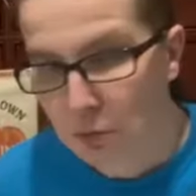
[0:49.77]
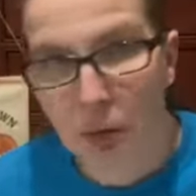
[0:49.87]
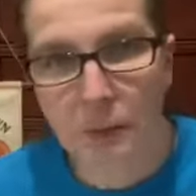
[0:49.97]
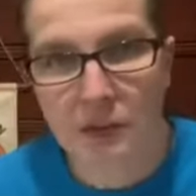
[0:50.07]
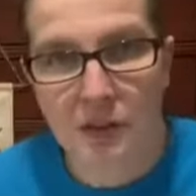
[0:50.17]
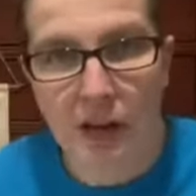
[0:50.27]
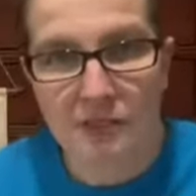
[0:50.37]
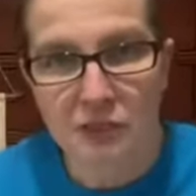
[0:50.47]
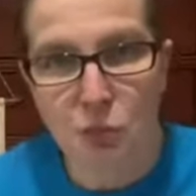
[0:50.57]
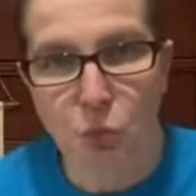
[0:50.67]
Probably because I
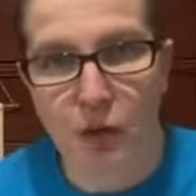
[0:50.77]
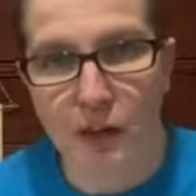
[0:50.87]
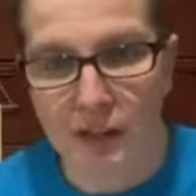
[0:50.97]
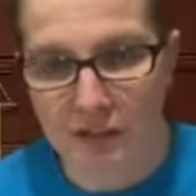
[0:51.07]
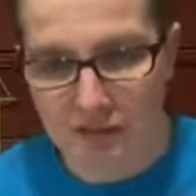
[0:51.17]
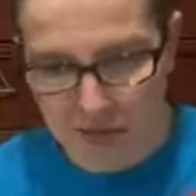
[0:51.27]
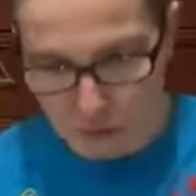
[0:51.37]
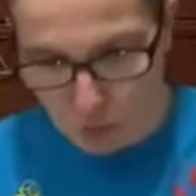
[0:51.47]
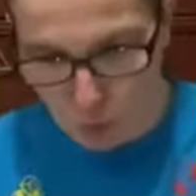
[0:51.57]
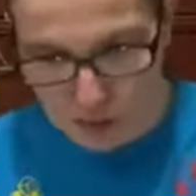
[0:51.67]
have such a wide
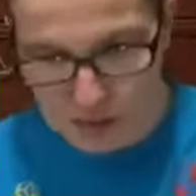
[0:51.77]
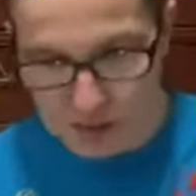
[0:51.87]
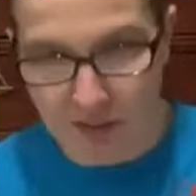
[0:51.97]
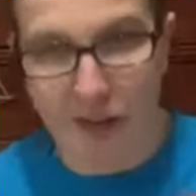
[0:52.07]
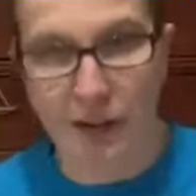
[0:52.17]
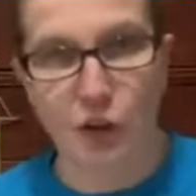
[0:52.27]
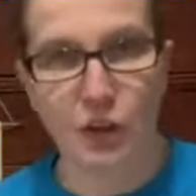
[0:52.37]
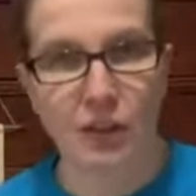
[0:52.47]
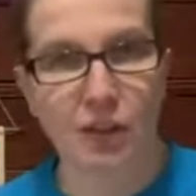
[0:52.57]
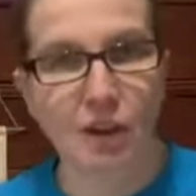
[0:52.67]
white
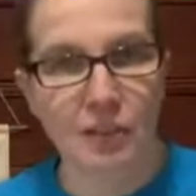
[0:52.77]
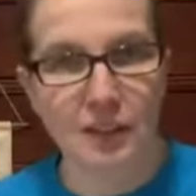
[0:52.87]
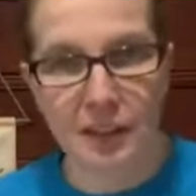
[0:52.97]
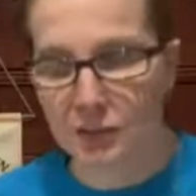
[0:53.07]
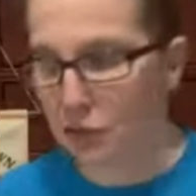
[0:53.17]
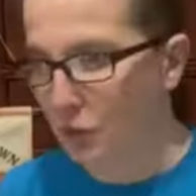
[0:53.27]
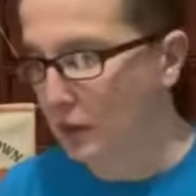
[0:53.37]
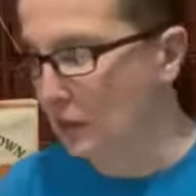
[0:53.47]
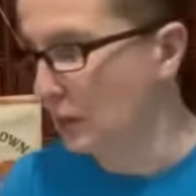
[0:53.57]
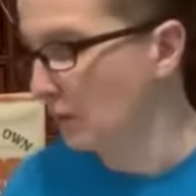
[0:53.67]
area on the desk
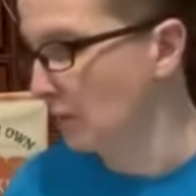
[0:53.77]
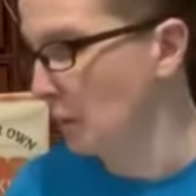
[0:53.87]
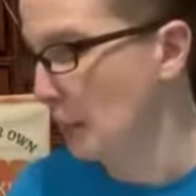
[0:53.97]
right now.